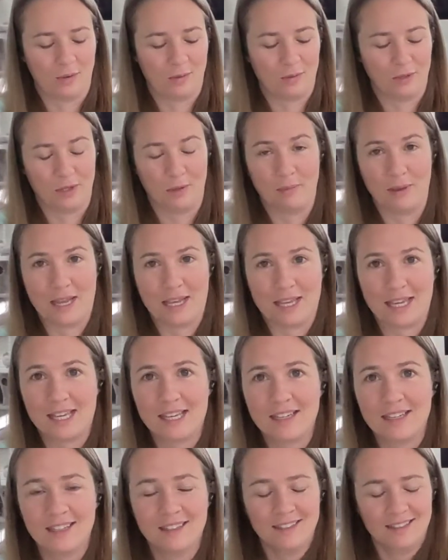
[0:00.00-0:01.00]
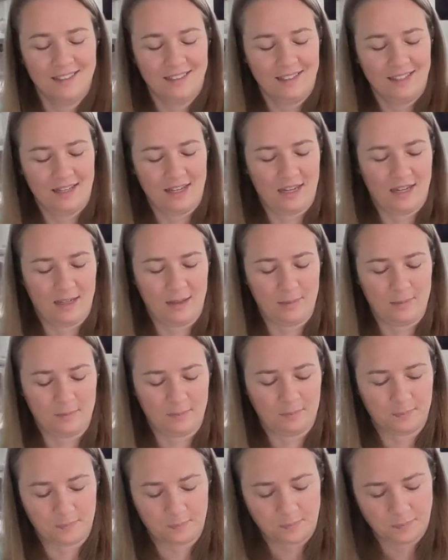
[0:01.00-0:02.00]
real baking. But
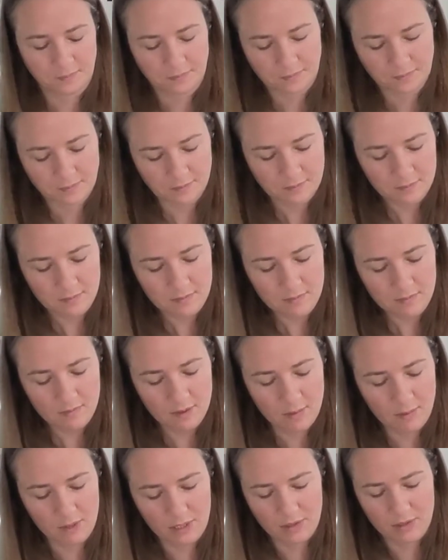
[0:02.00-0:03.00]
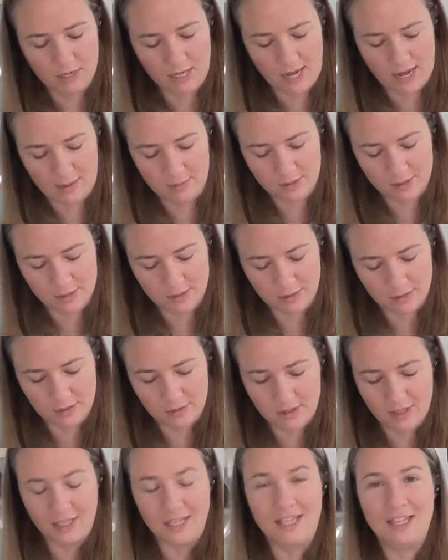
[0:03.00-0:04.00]
you can
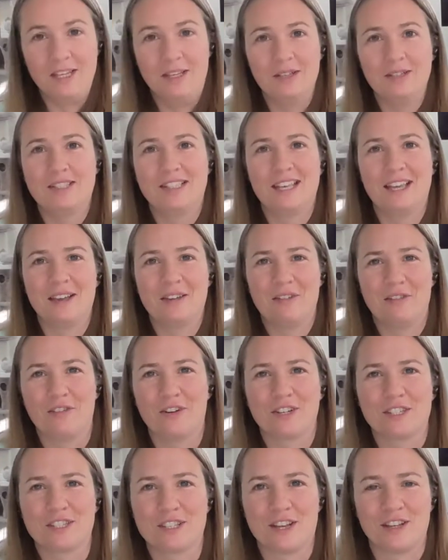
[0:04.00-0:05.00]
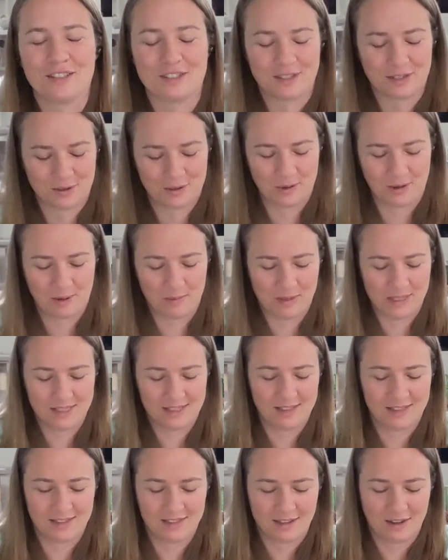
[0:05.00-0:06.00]
absolutely use it for salt dough
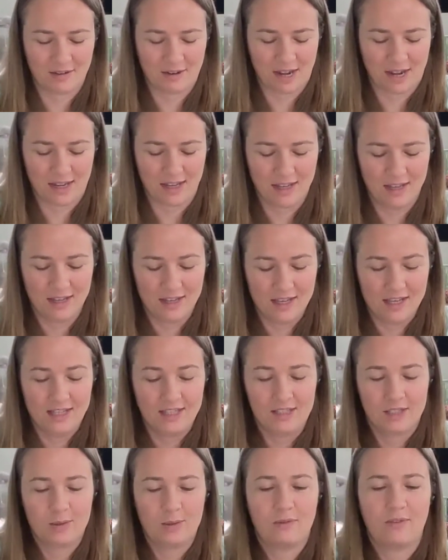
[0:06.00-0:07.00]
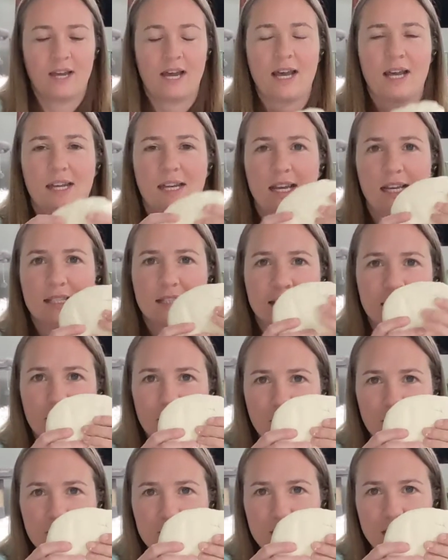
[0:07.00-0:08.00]
ornaments. Okay, so we've got a nice
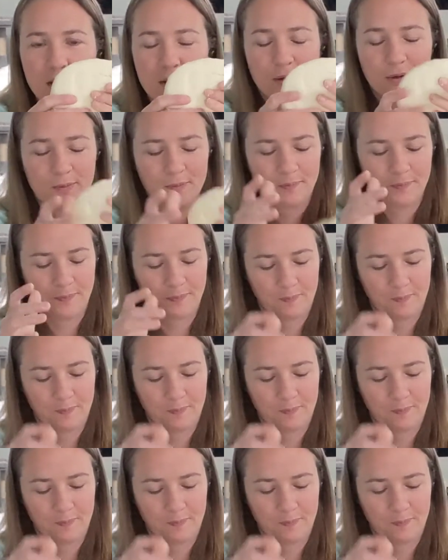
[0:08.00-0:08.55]
lump of dough,